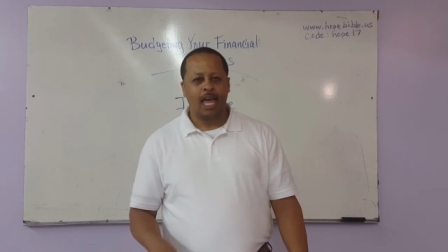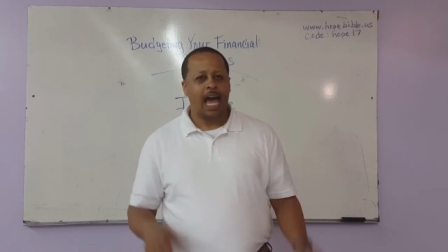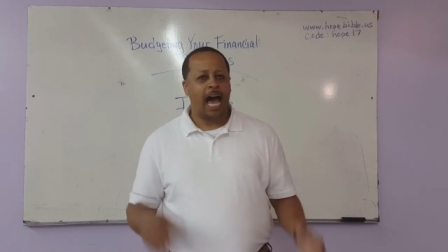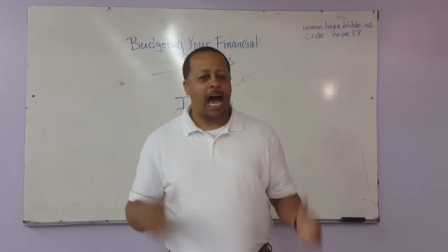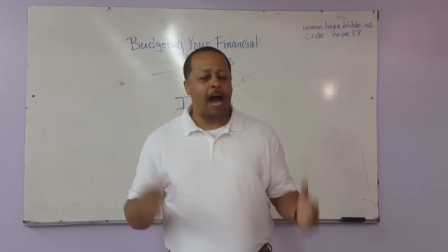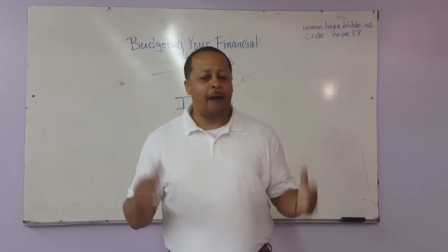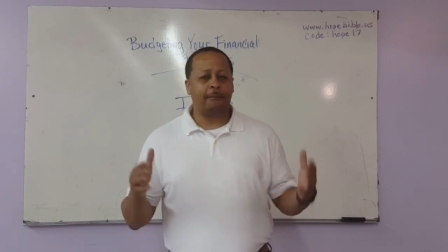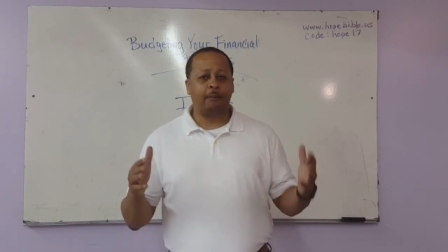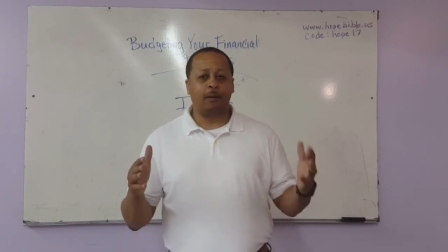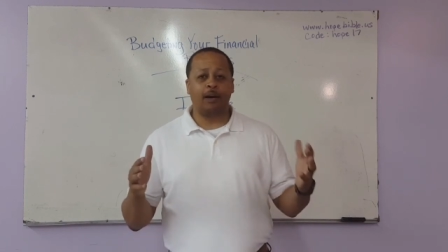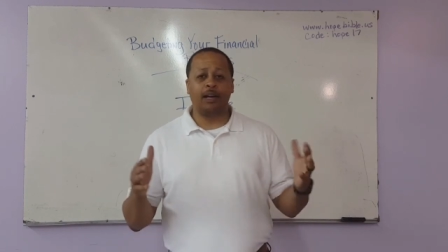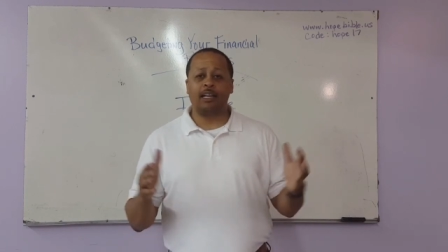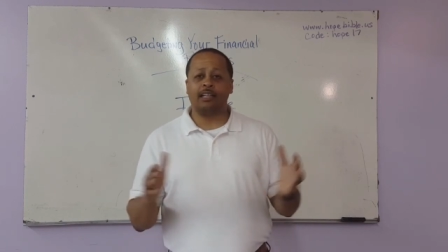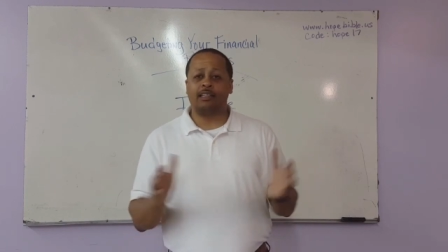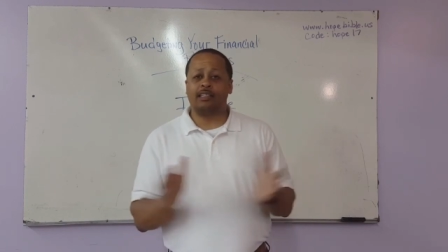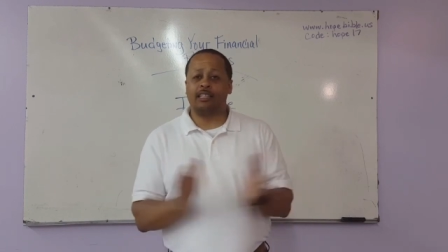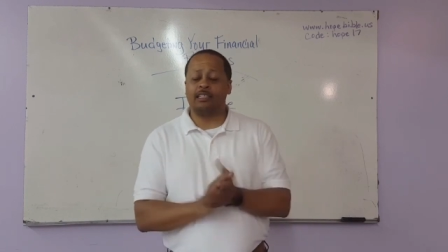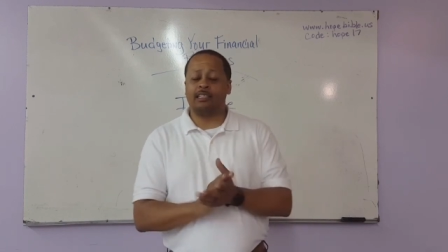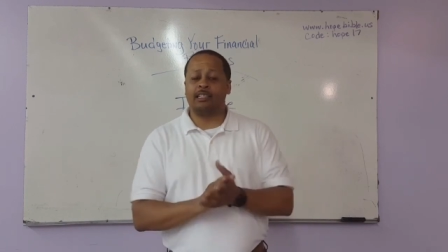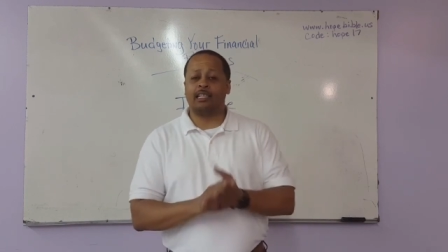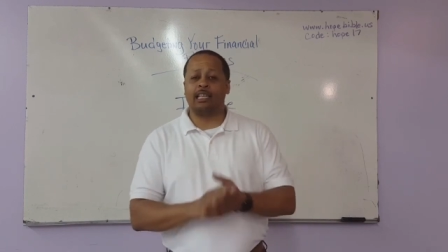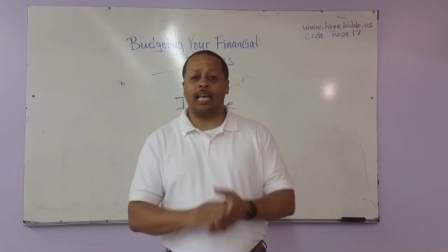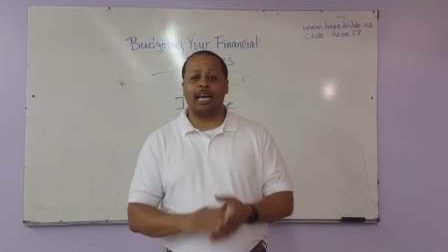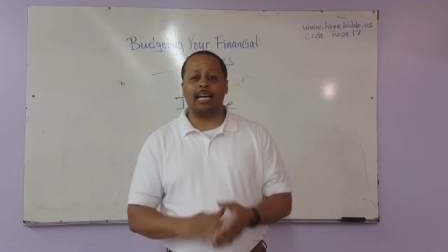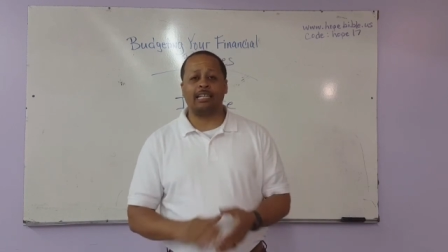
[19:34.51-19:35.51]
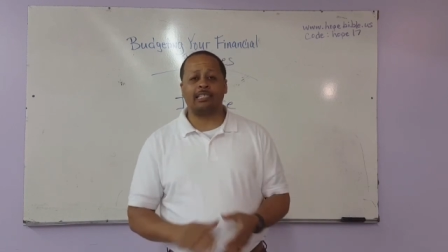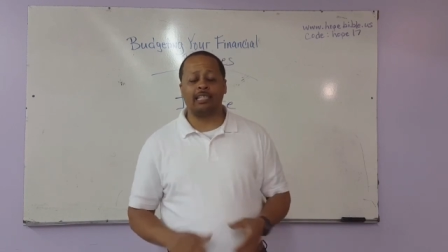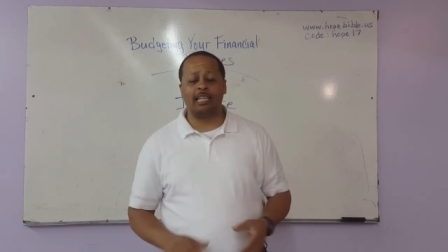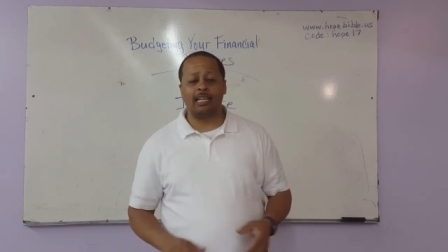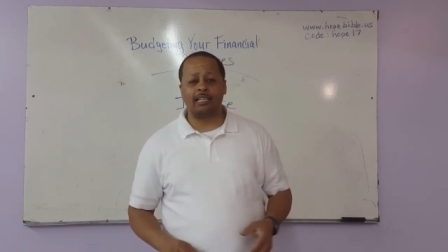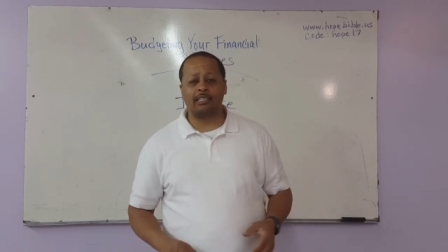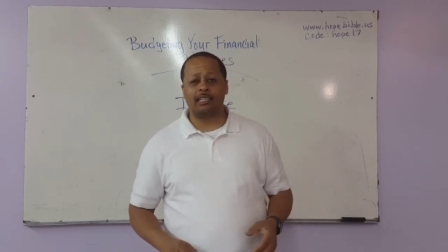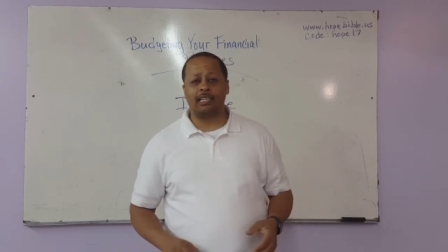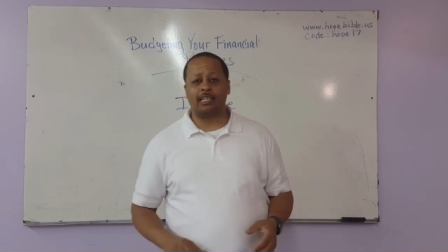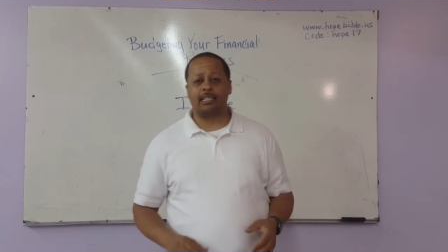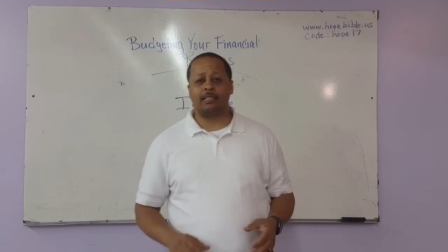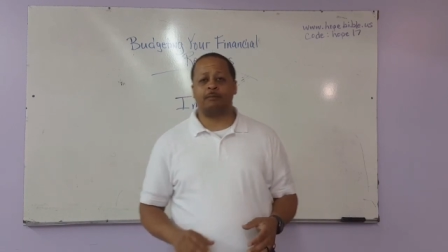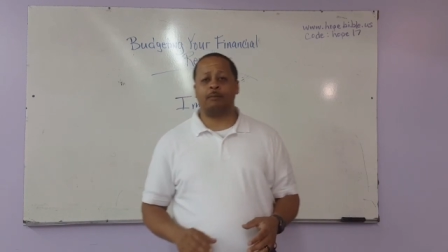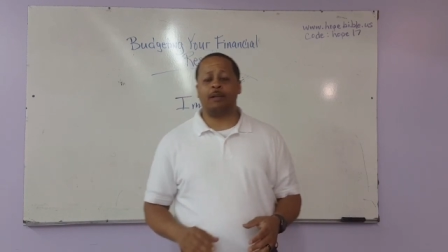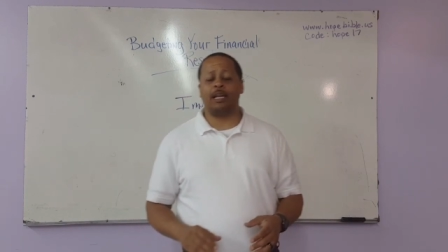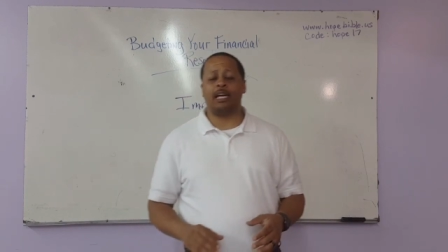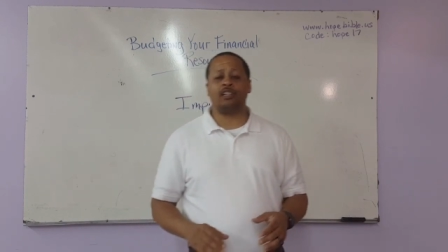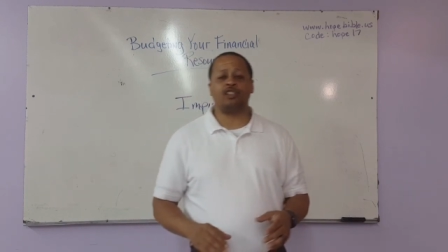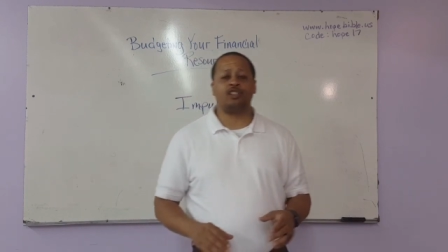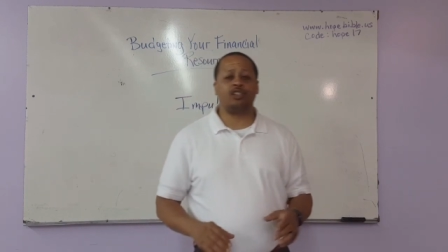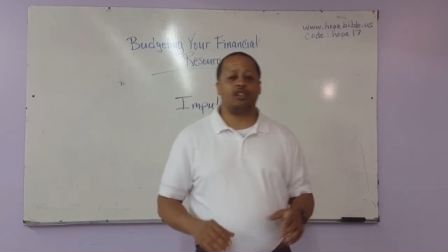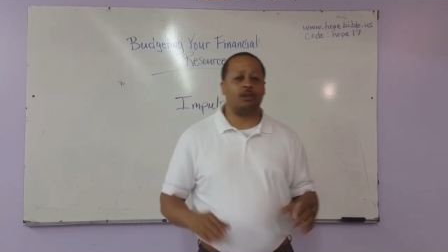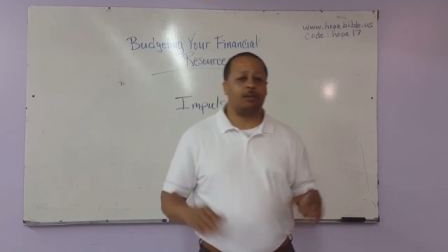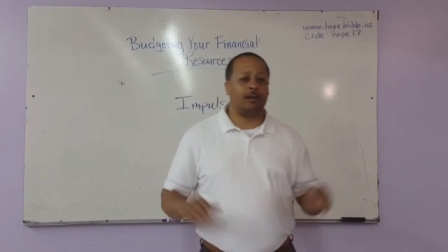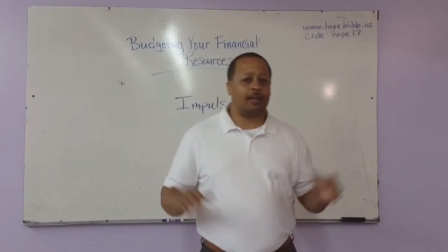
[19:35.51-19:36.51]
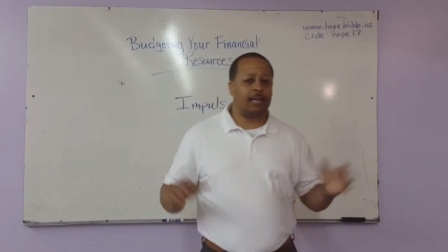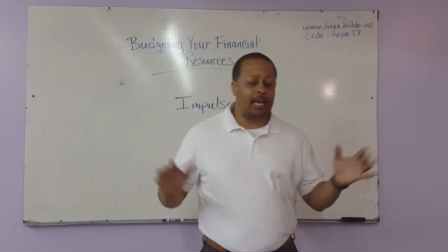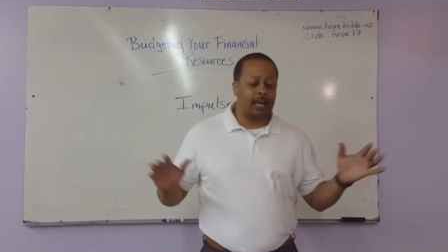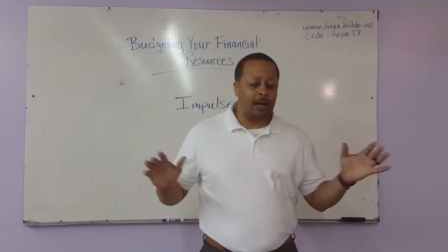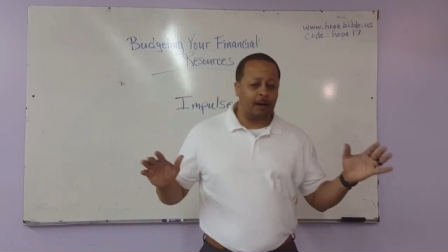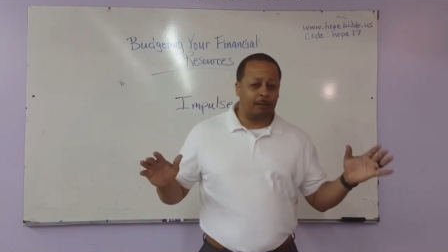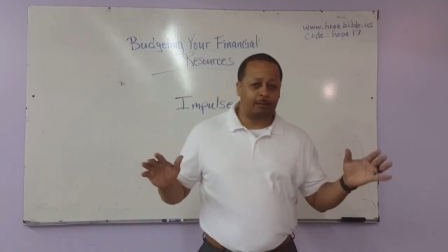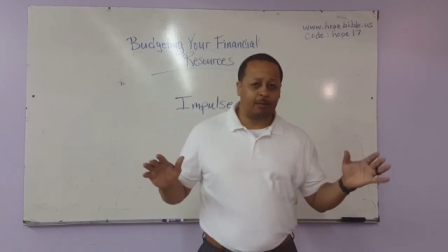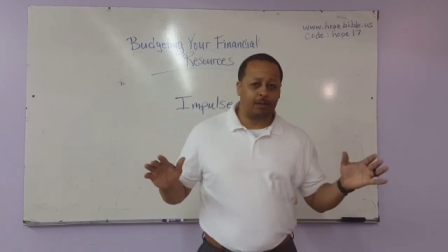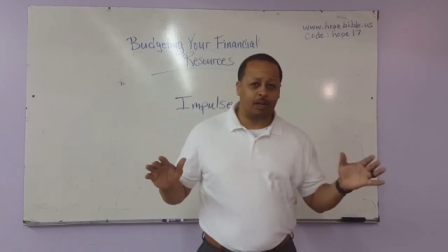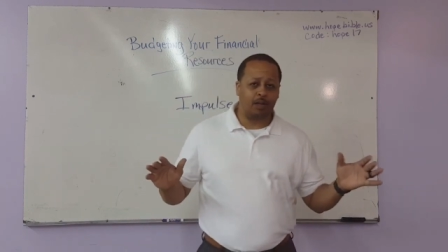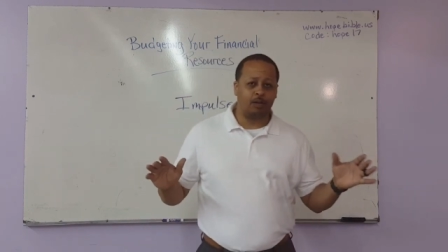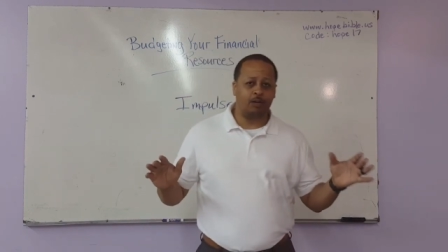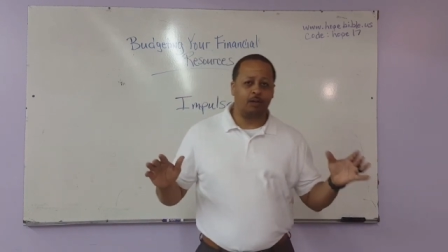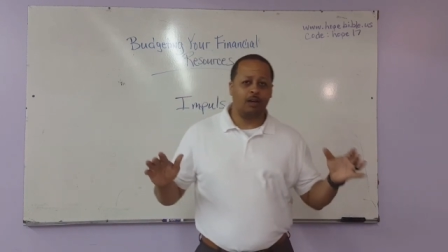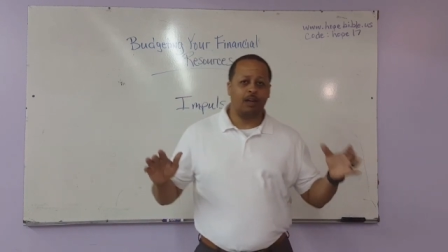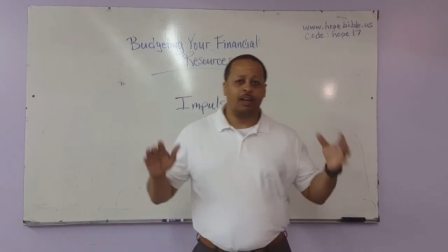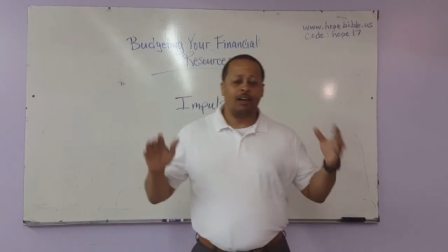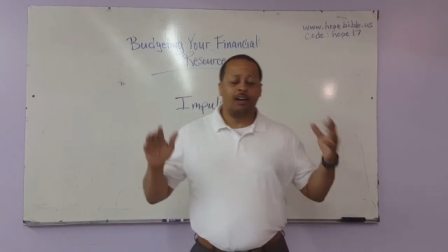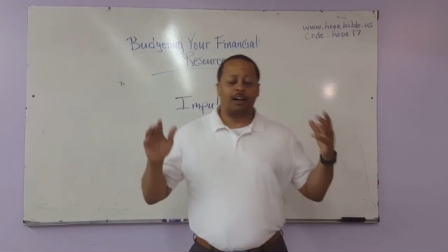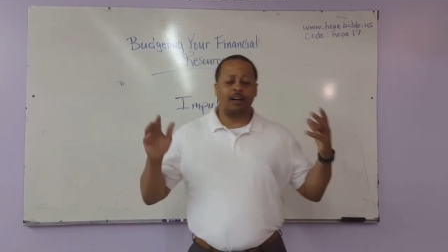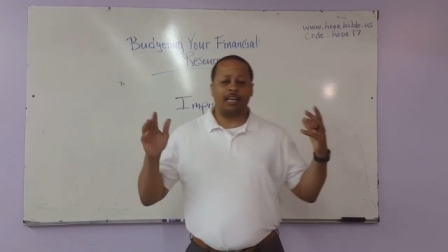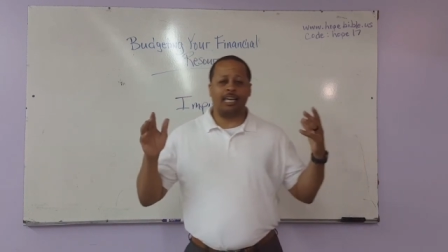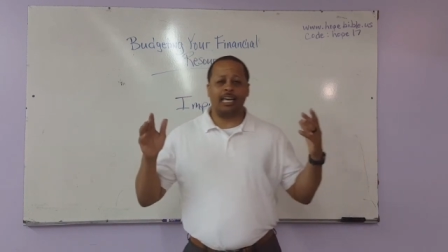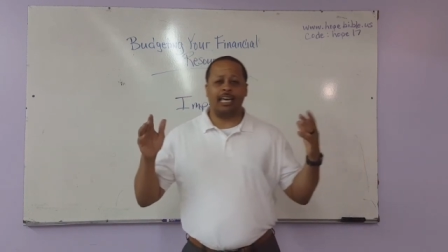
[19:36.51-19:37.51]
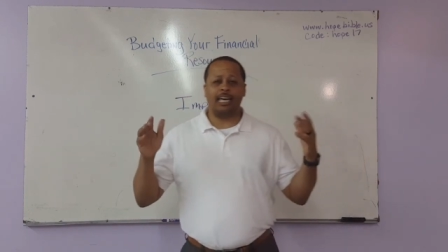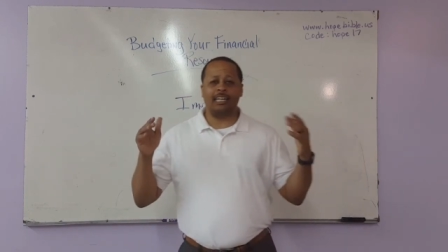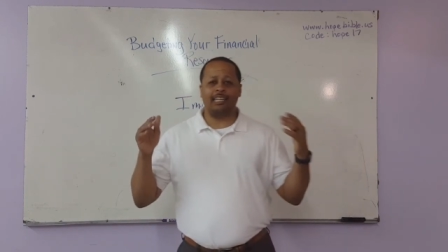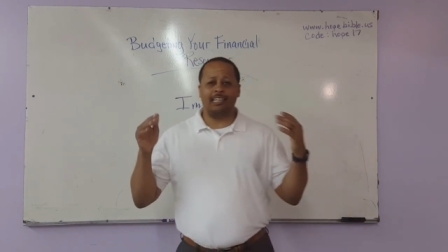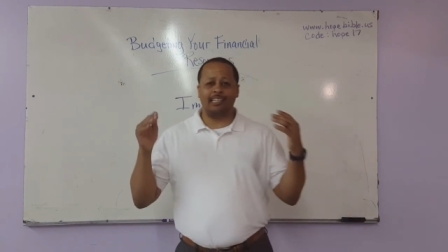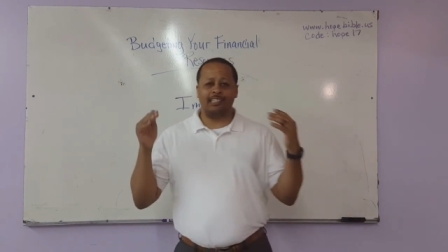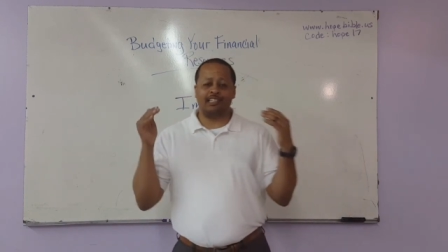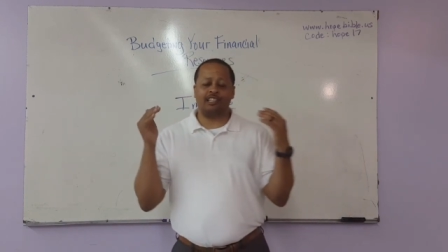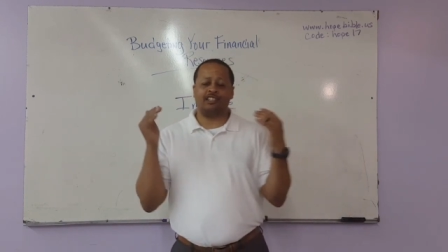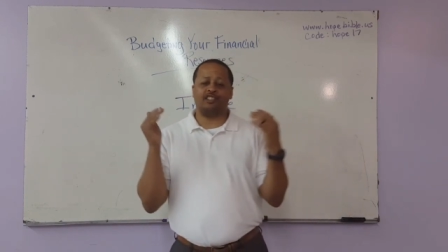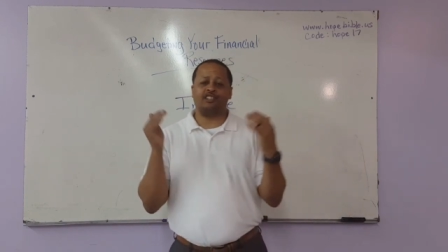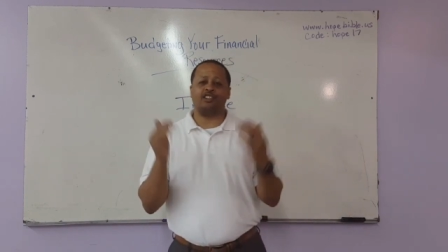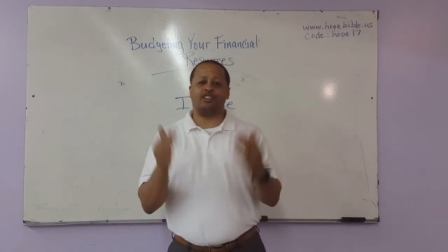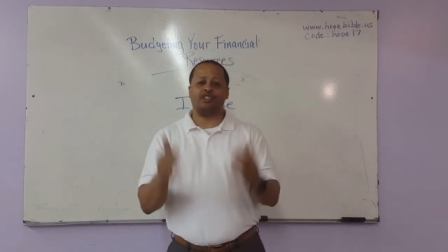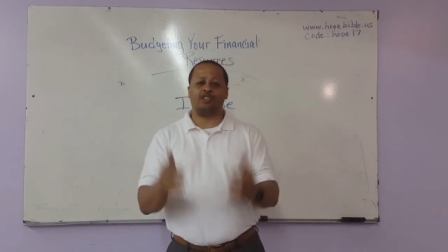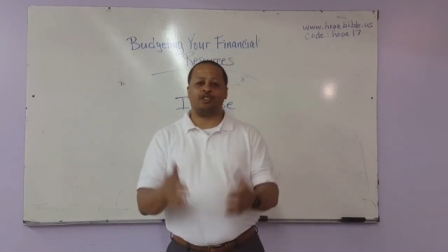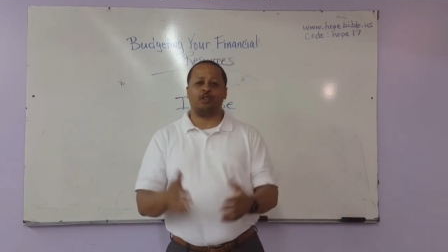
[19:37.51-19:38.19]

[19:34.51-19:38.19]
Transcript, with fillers: I pray that this class lesson has blessed you and helped you. Again, this is the